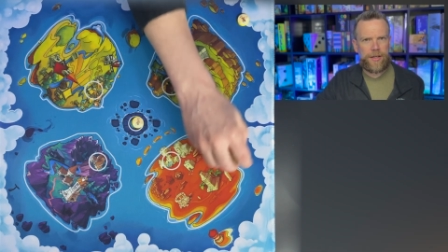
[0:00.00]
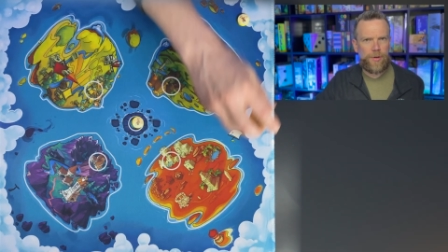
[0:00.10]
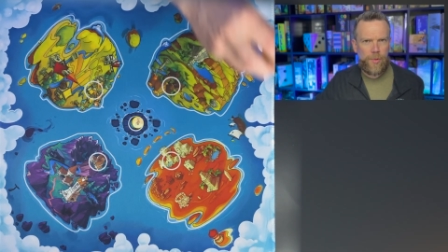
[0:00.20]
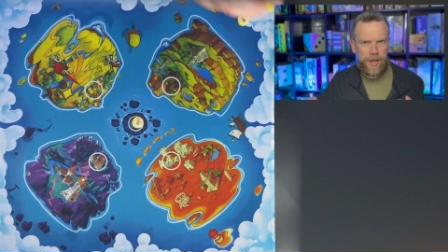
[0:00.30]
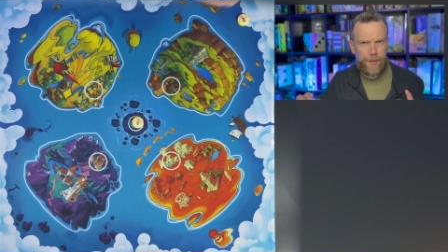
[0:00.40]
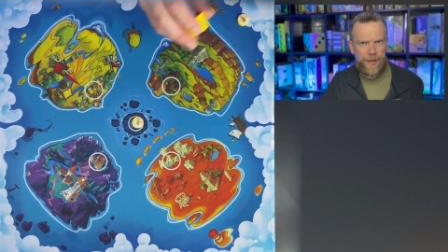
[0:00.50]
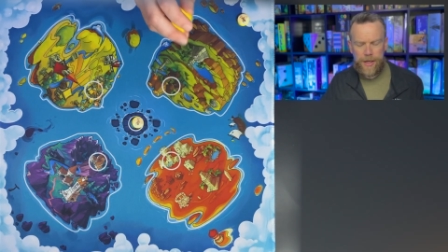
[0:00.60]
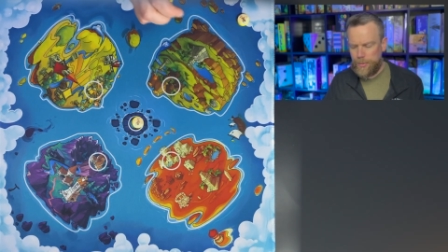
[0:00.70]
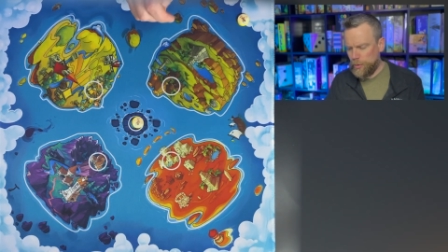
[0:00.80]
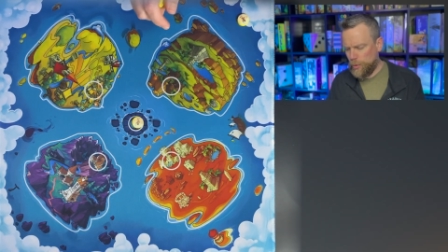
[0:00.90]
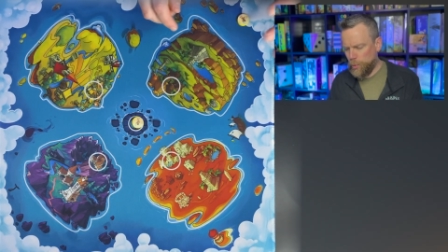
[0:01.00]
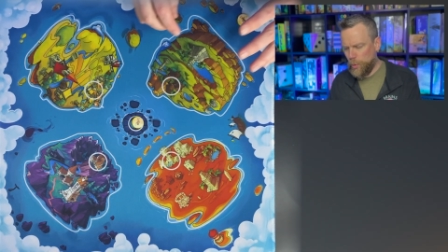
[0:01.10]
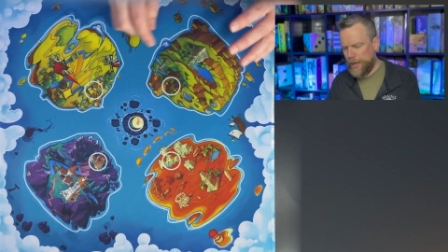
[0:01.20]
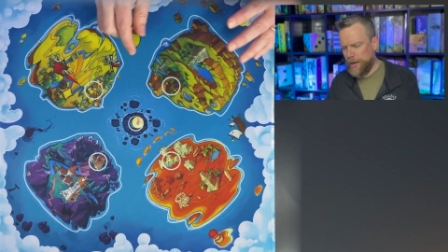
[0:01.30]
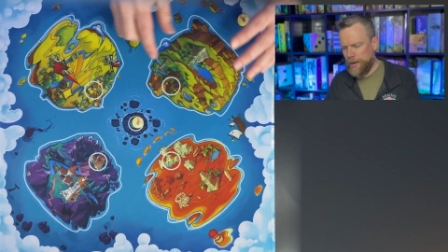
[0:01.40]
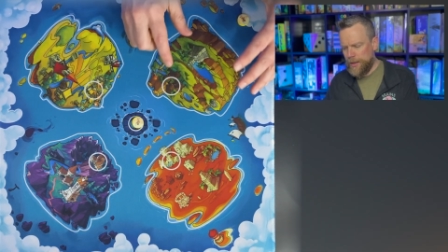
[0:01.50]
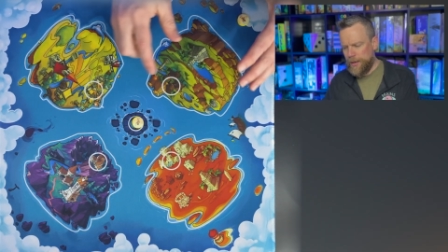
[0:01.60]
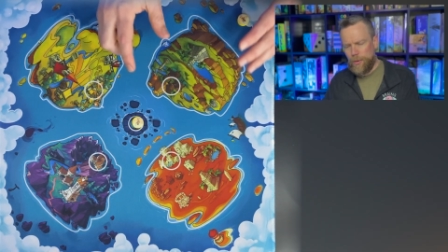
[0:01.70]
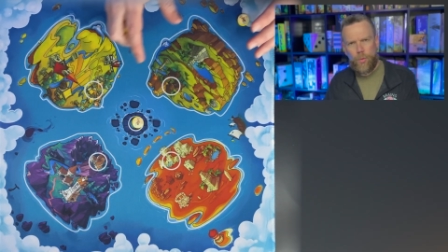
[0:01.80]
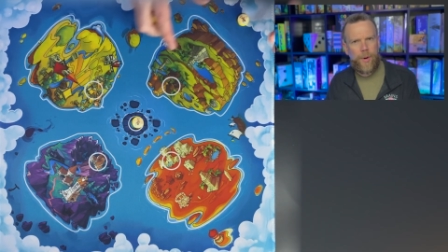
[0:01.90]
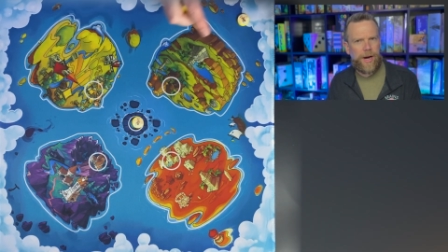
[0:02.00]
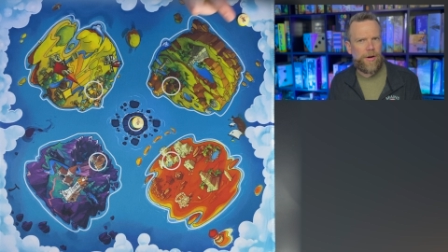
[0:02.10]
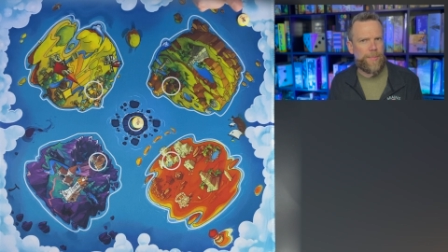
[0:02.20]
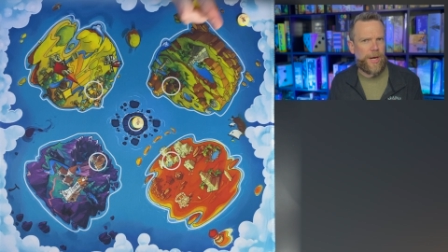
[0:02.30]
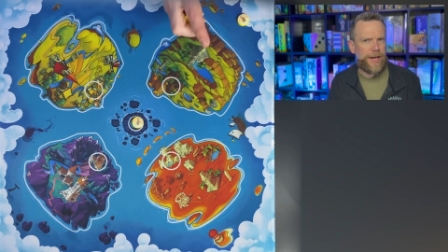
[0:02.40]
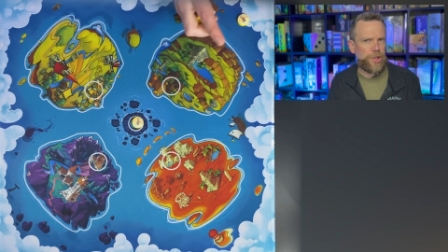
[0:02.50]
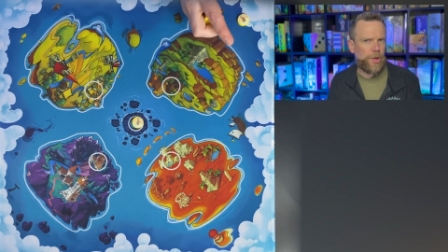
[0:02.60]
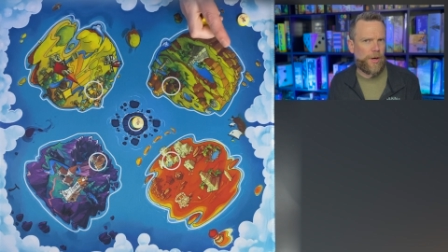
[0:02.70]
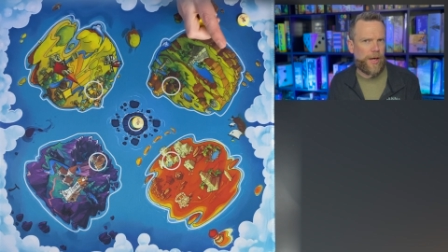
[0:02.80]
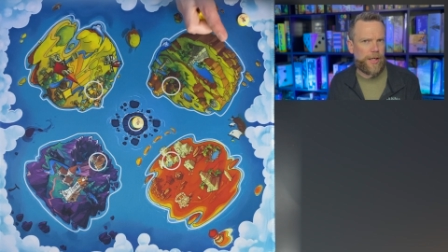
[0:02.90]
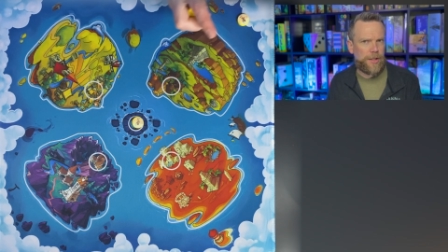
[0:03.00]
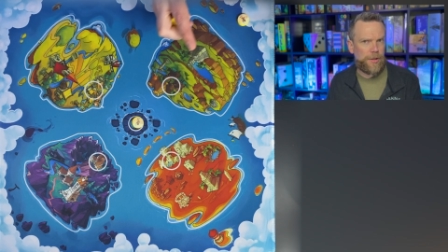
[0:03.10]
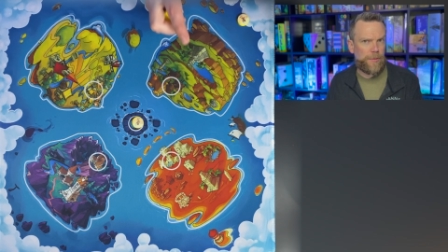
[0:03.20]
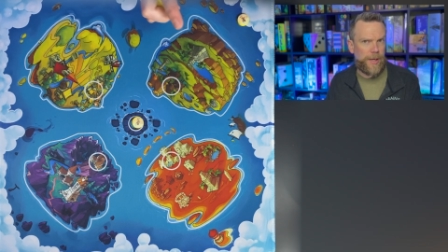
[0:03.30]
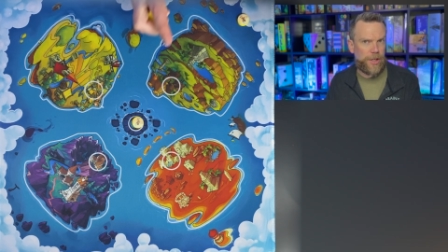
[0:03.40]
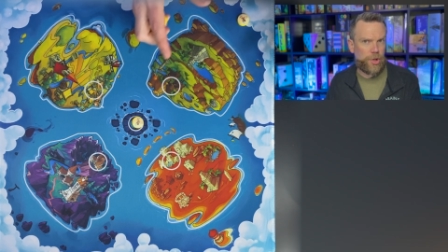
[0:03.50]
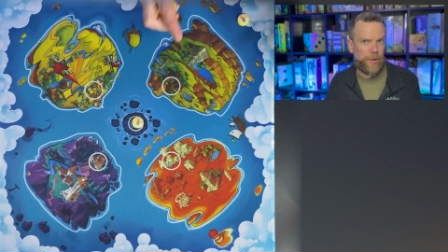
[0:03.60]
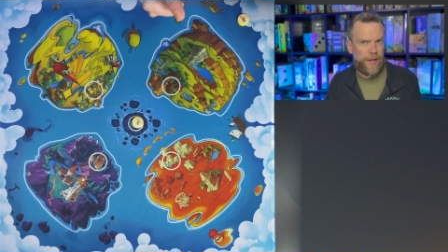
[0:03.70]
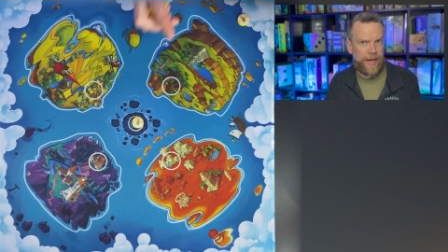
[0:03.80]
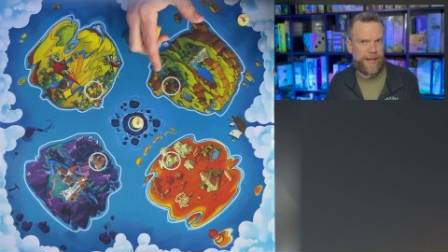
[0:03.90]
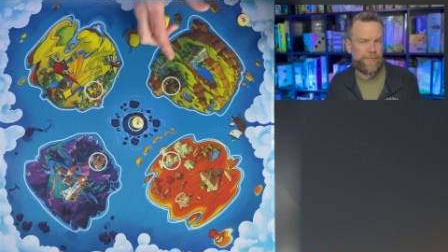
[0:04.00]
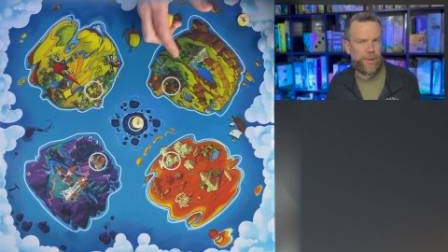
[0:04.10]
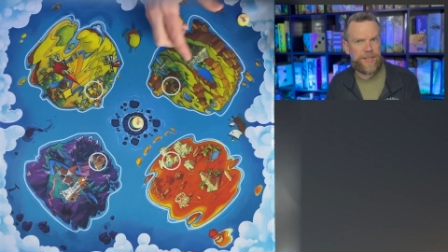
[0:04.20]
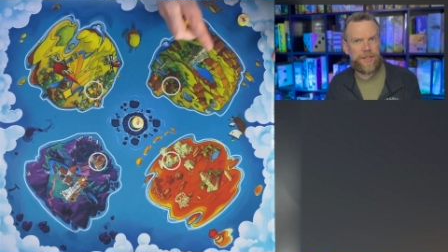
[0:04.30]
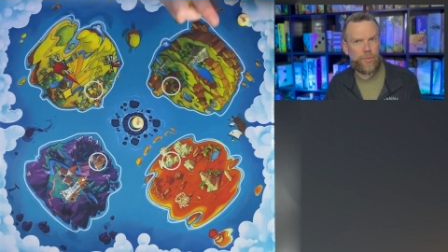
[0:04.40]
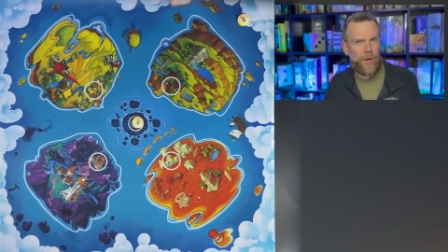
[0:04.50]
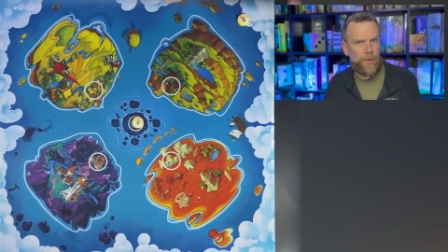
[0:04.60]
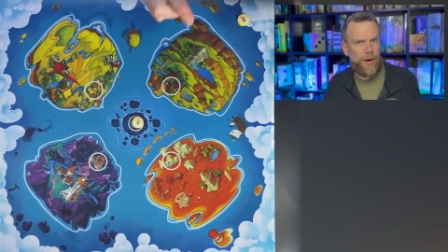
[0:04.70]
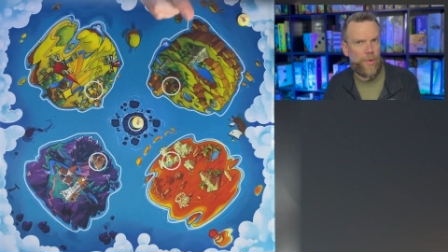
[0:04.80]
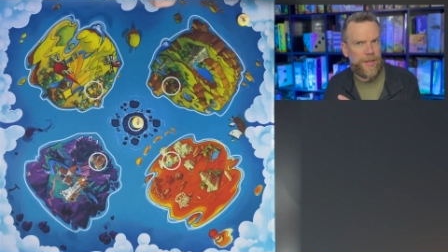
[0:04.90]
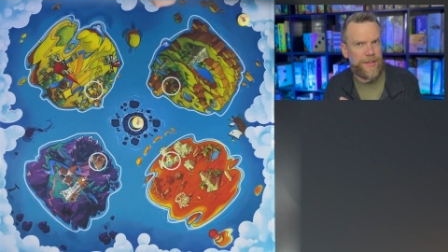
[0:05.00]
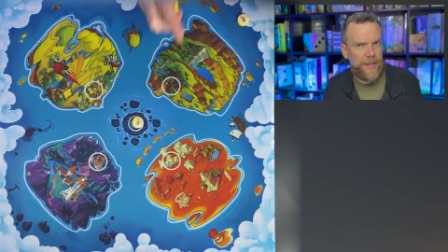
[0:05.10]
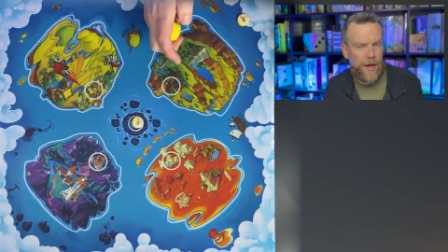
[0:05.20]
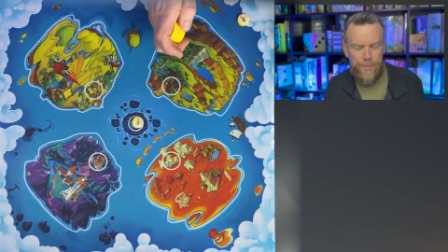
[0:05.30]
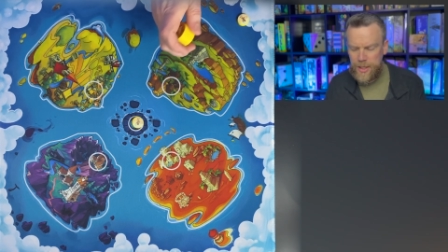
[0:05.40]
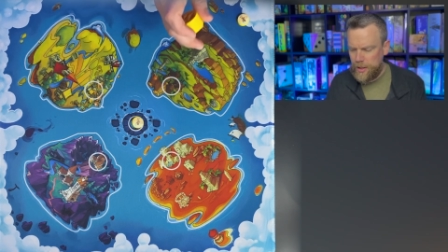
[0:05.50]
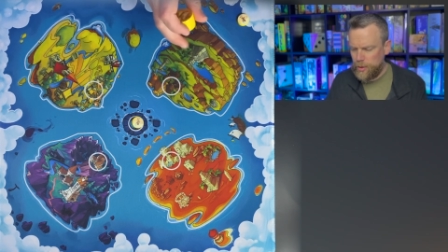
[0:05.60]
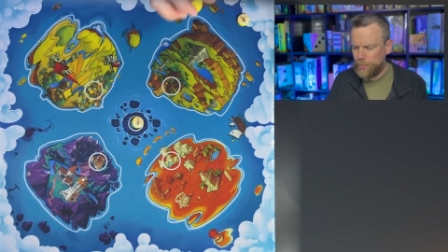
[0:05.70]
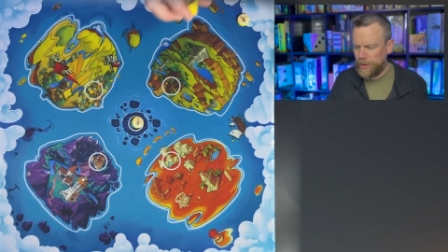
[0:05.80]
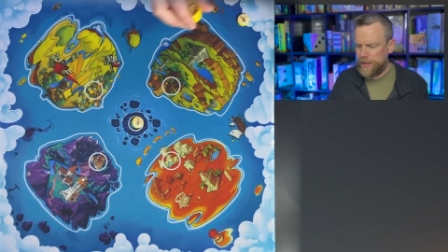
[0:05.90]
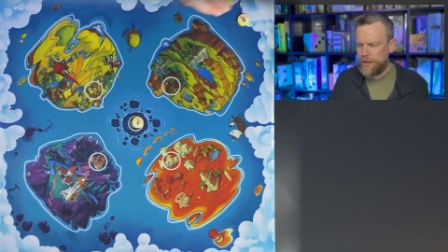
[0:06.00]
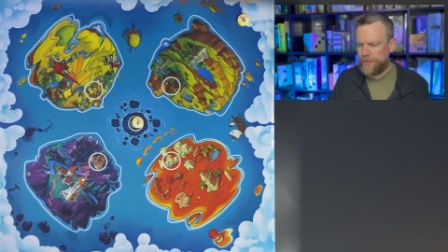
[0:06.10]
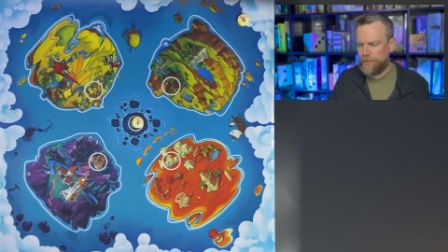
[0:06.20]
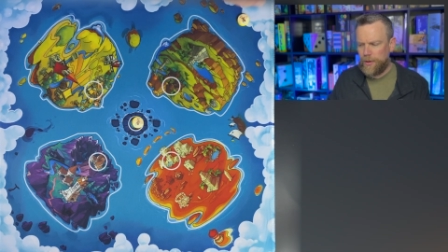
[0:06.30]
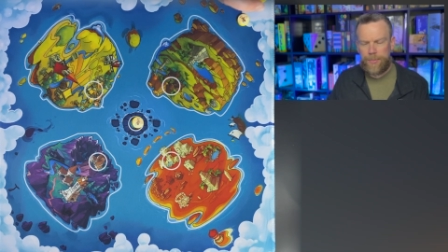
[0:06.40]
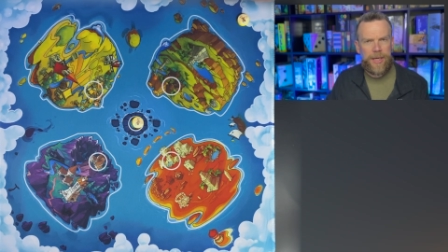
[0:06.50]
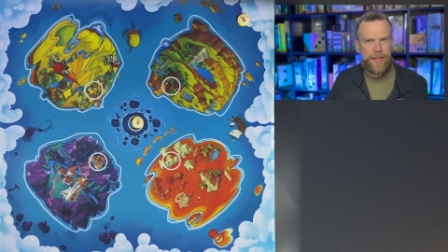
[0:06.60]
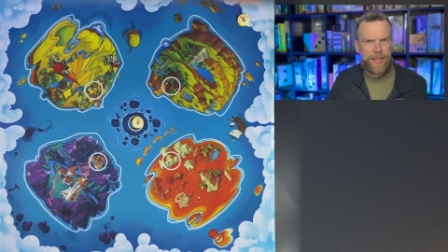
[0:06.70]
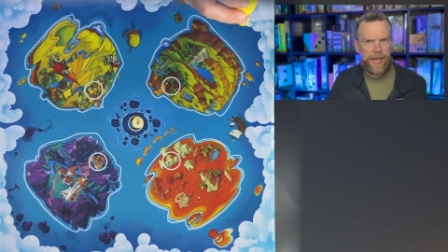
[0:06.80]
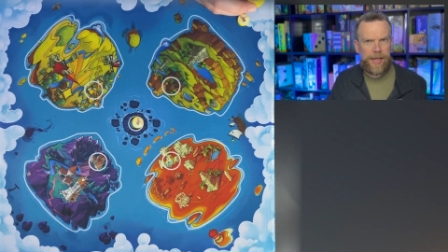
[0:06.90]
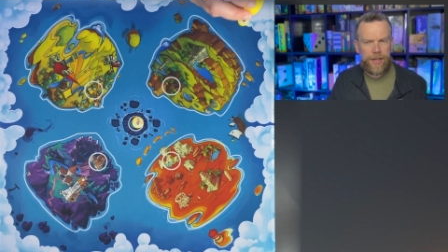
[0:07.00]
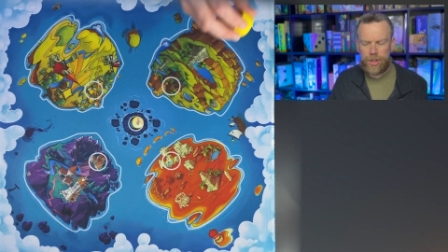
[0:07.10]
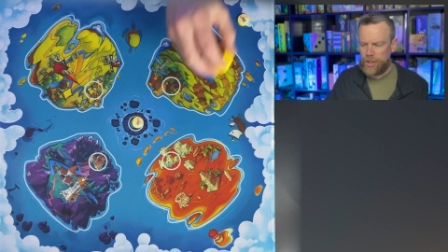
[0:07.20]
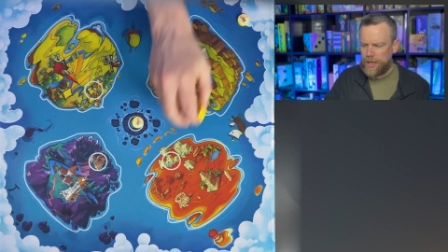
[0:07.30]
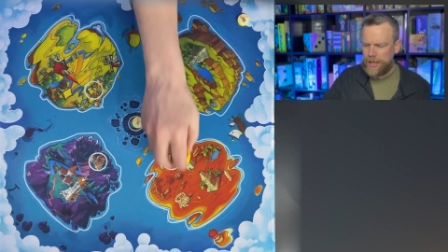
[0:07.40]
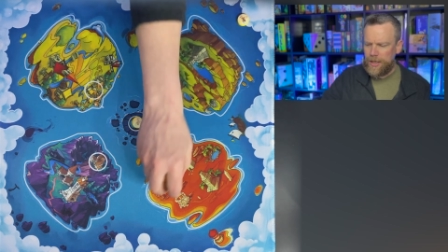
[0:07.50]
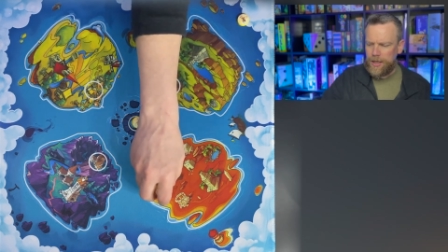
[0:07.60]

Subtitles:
You want to think about, well, where Where am I trying to make sure that I have presence? Where do I want to stop the other players from taking a shot?